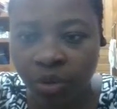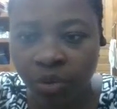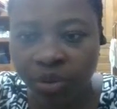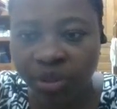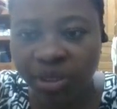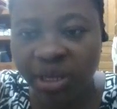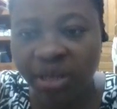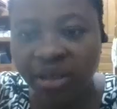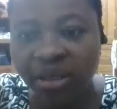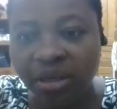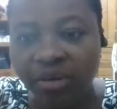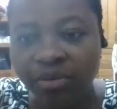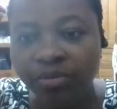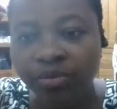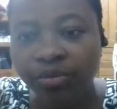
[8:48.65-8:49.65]
We take
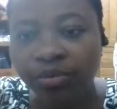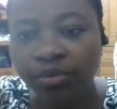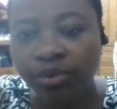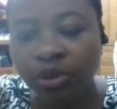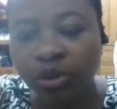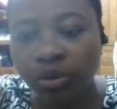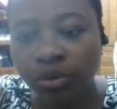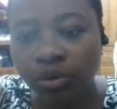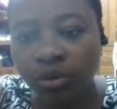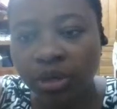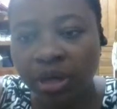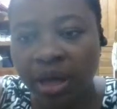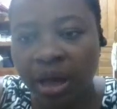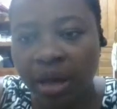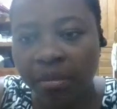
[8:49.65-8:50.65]
the root node
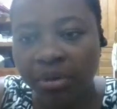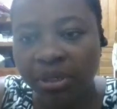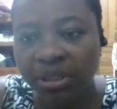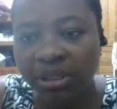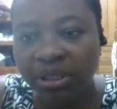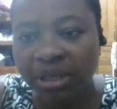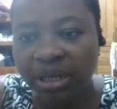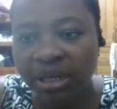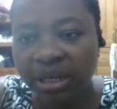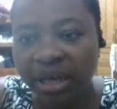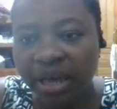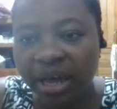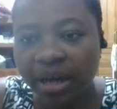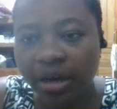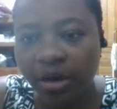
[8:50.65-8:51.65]
and place it at the
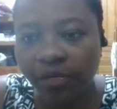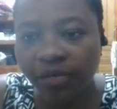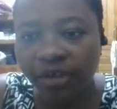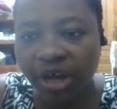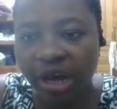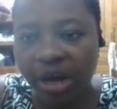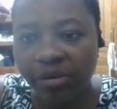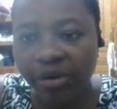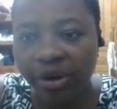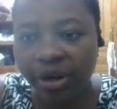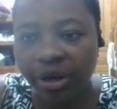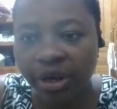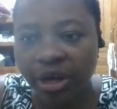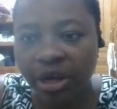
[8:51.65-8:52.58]
end of the array.